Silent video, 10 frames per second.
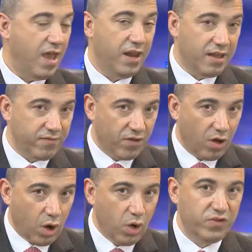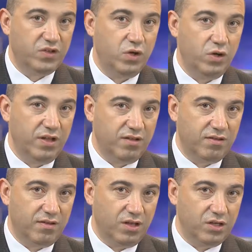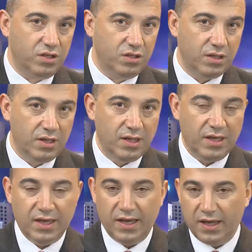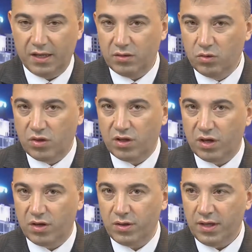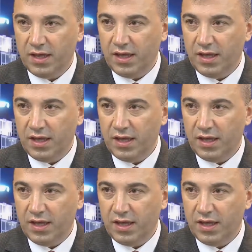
and have overturned his decision. Nunzio,